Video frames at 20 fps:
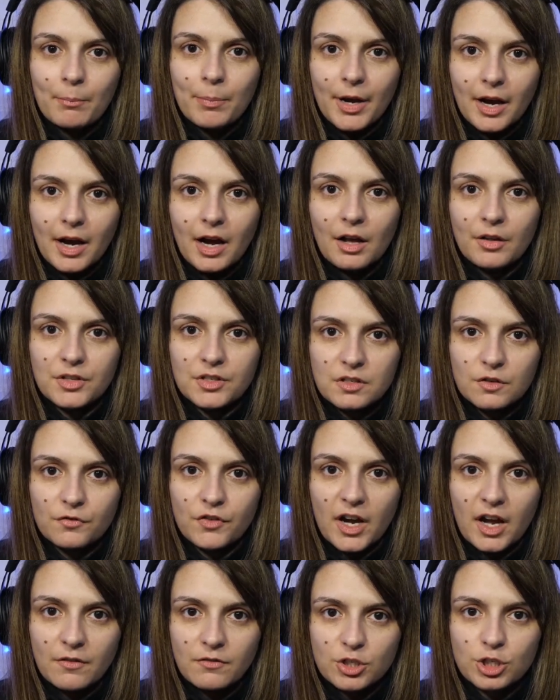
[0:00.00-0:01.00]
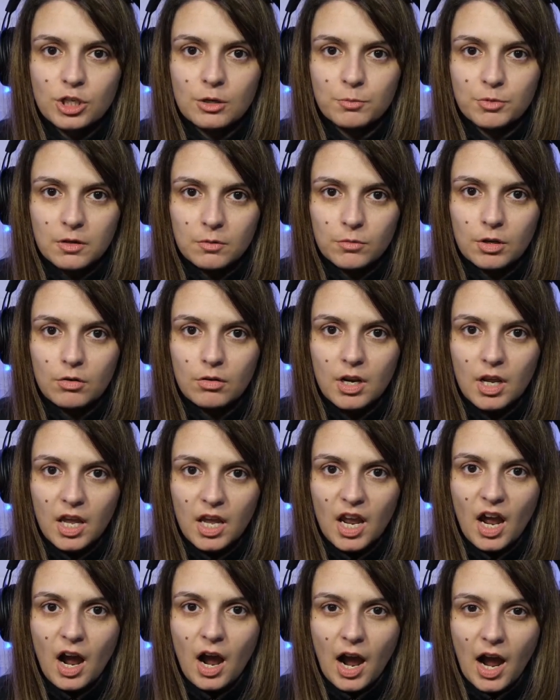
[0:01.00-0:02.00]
part of the survivorship community.